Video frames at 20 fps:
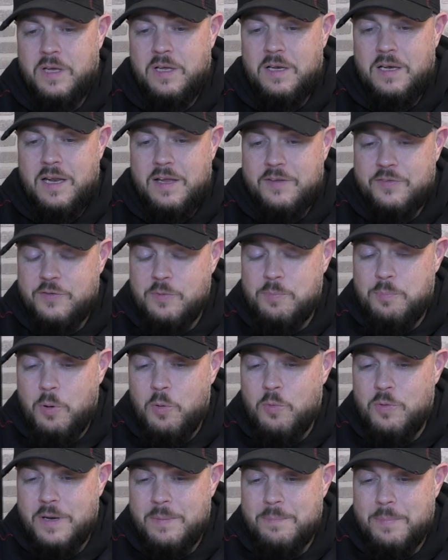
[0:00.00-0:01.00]
Leicester
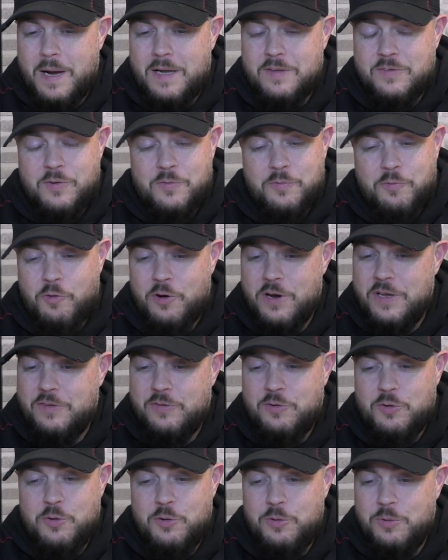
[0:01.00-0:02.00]
pulled it back to
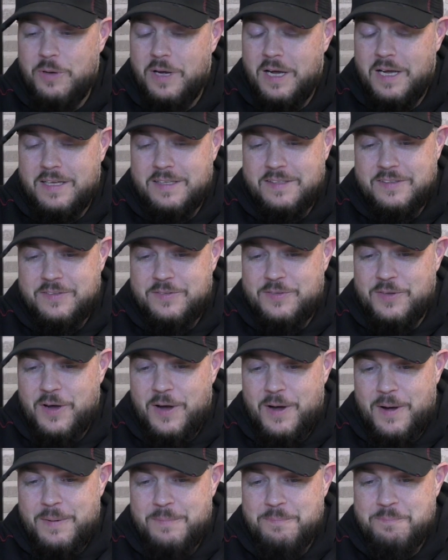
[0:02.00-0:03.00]
3-2.
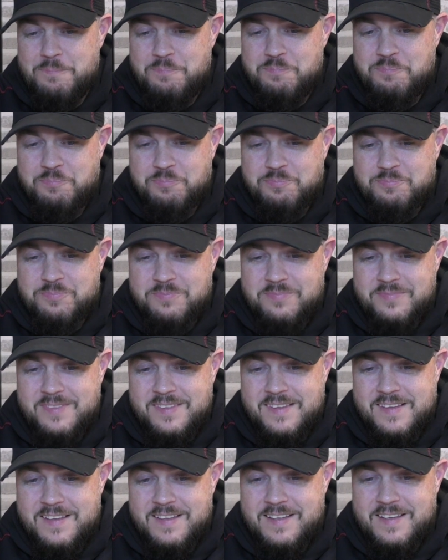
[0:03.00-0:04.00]
And
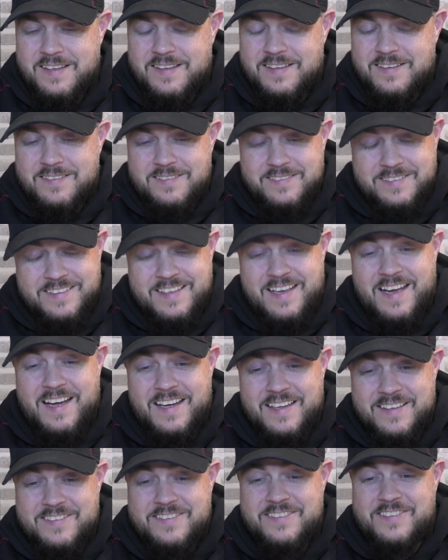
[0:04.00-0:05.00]
Yeah,
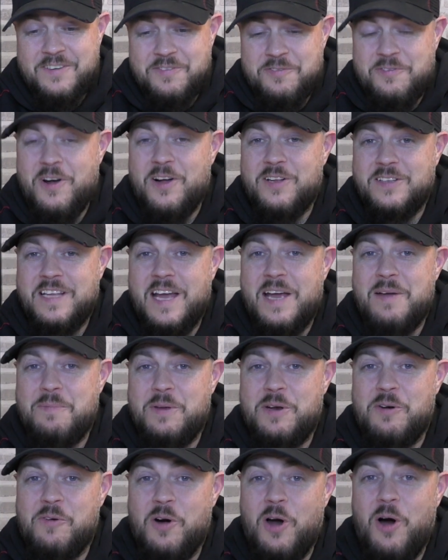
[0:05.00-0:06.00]
it's the third game
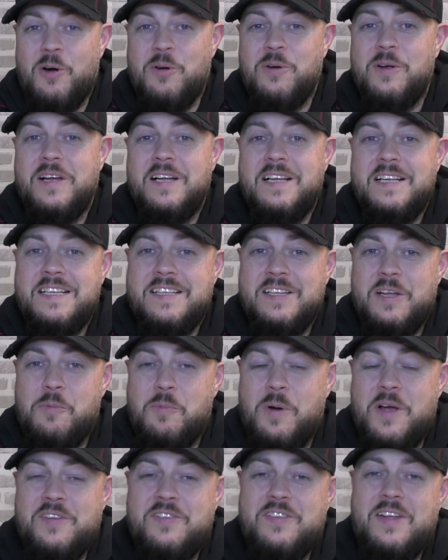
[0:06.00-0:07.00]
in a row that
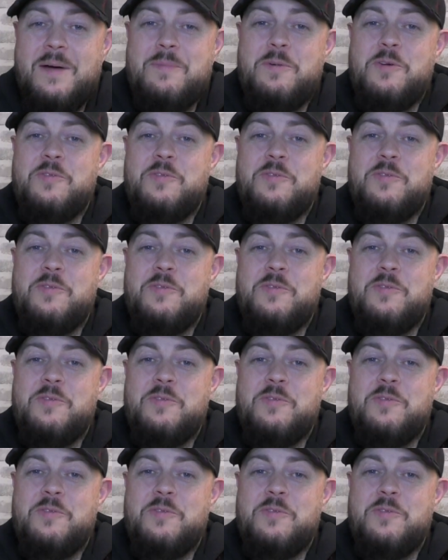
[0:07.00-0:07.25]
West Ham